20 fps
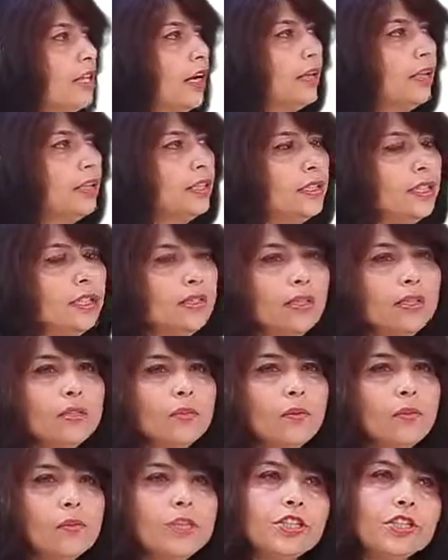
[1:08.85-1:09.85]
lung diseases
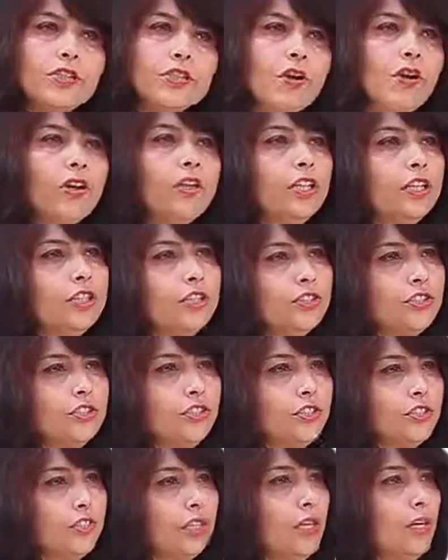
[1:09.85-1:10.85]
which are not
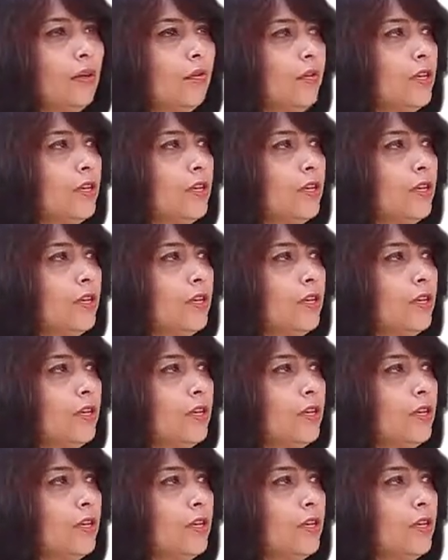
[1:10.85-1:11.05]
interstitial.